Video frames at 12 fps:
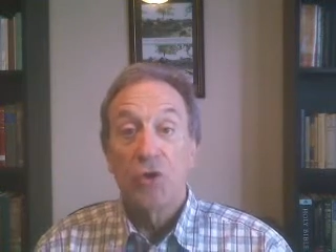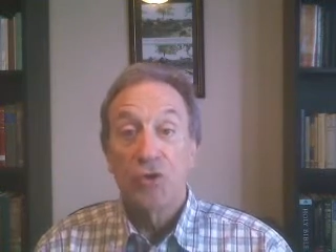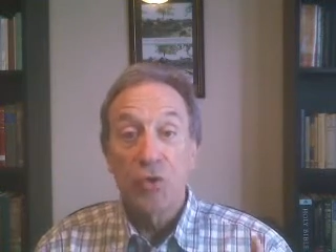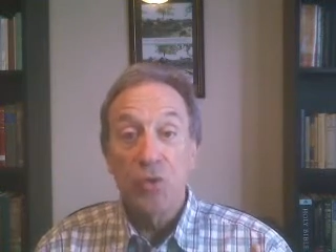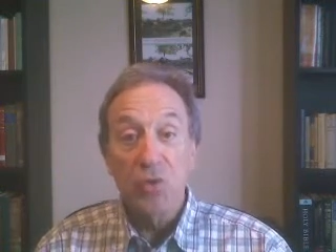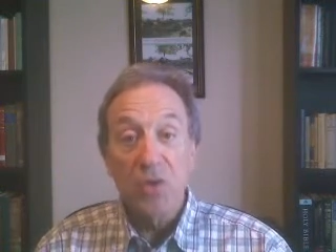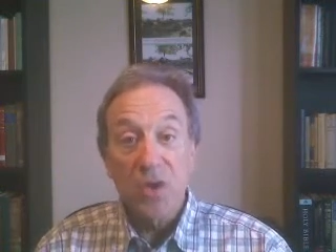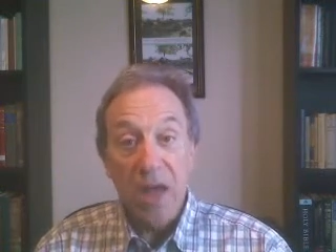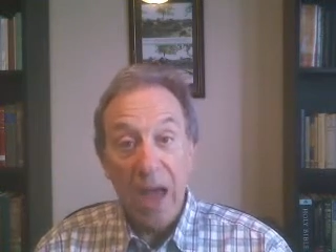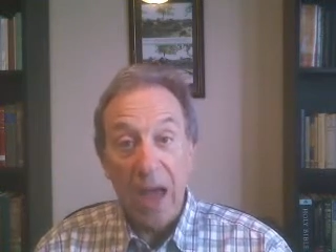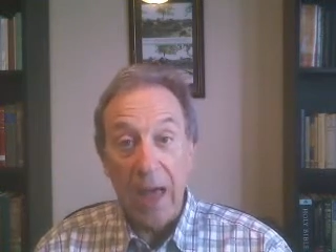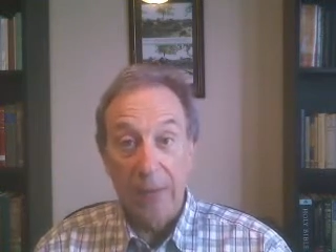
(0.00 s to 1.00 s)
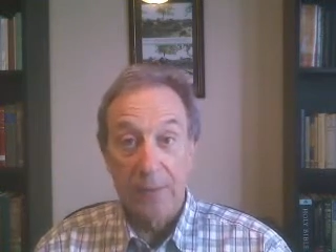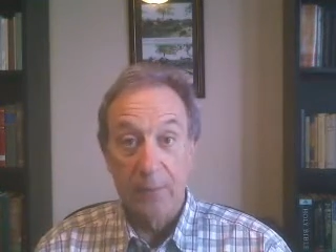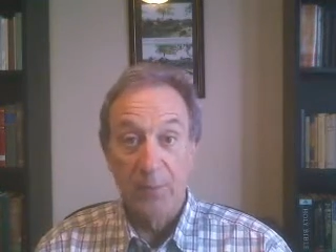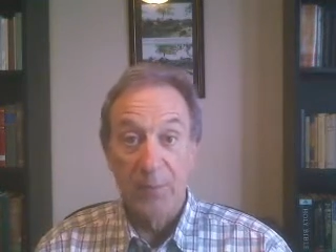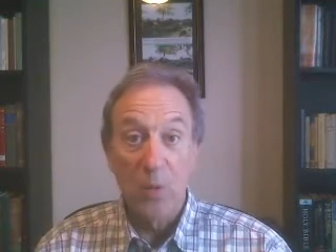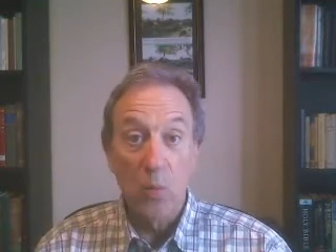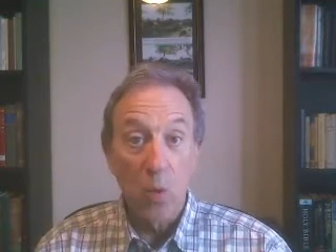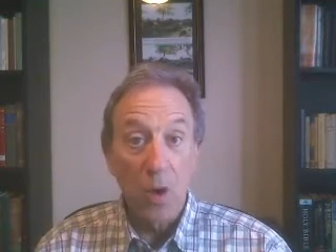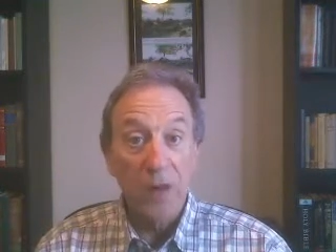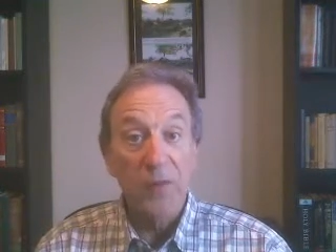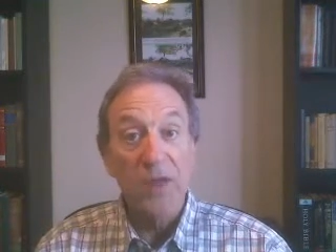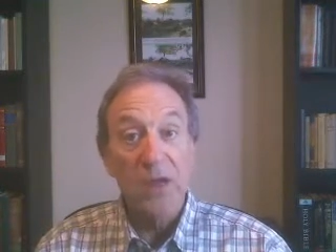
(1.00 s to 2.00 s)
do not be
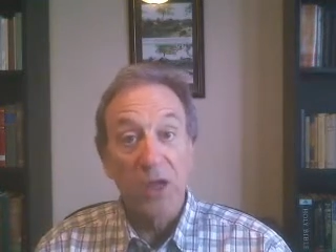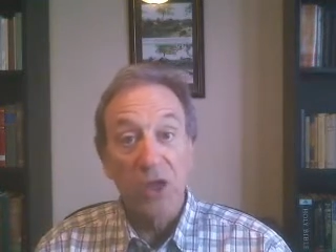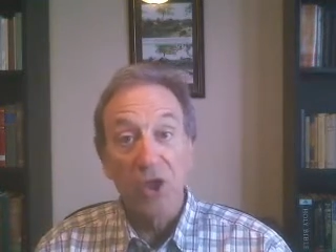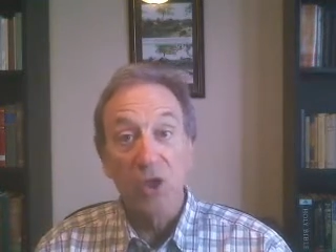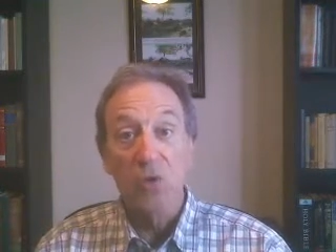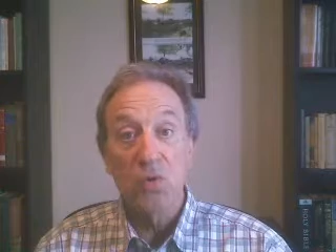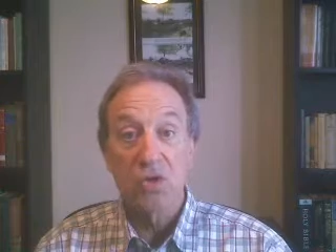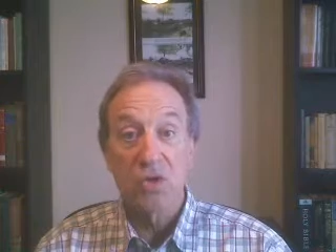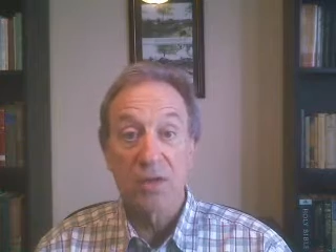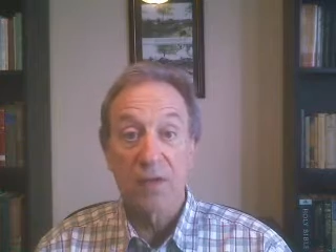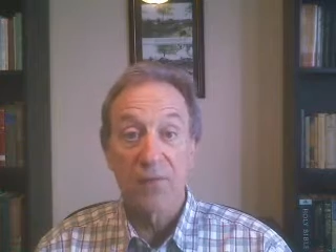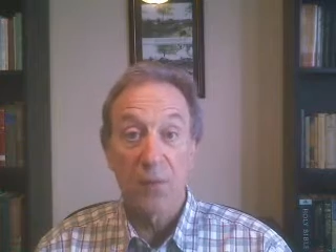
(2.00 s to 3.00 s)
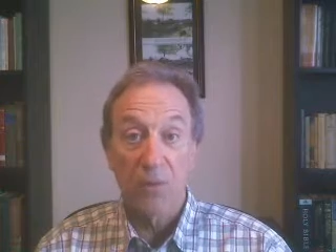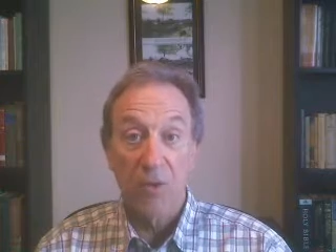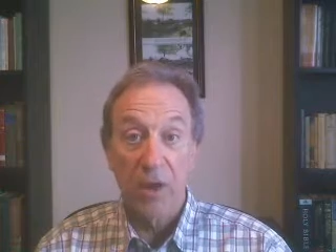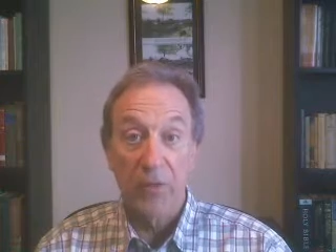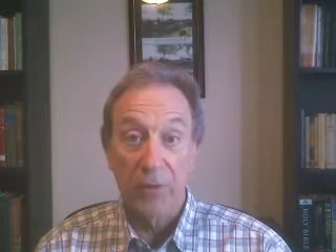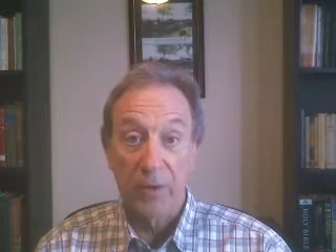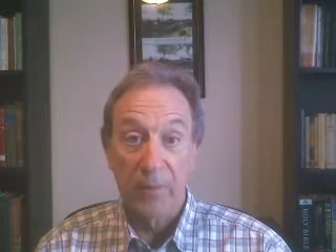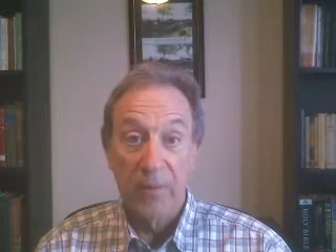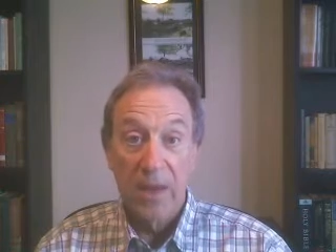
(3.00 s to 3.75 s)
one of the accusers of the brethren.